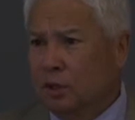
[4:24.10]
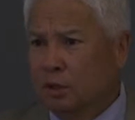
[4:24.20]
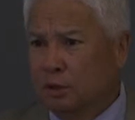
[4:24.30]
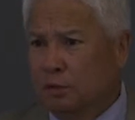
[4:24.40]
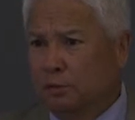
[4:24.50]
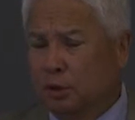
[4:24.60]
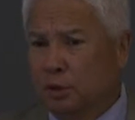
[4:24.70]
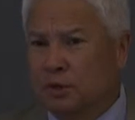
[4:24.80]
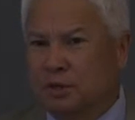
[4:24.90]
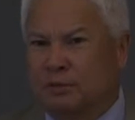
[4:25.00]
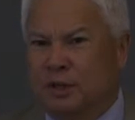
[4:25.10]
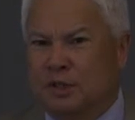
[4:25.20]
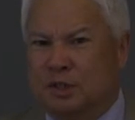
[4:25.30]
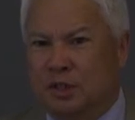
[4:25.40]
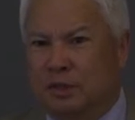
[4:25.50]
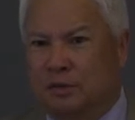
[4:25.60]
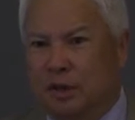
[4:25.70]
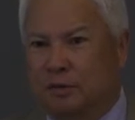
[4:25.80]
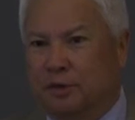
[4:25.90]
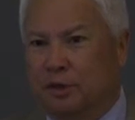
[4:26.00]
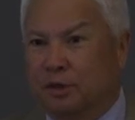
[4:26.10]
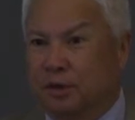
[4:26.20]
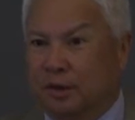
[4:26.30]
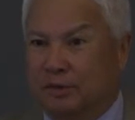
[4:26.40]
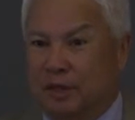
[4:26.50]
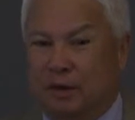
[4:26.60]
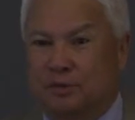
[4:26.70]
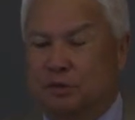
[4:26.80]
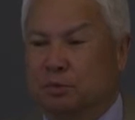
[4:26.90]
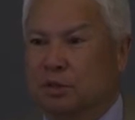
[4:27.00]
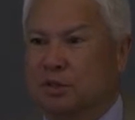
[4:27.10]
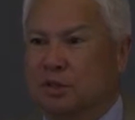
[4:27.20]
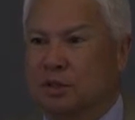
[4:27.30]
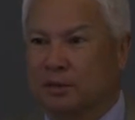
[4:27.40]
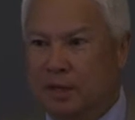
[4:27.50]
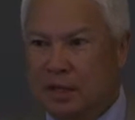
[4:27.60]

uh, good forest and vegetative cover, you don't have to have so much uh,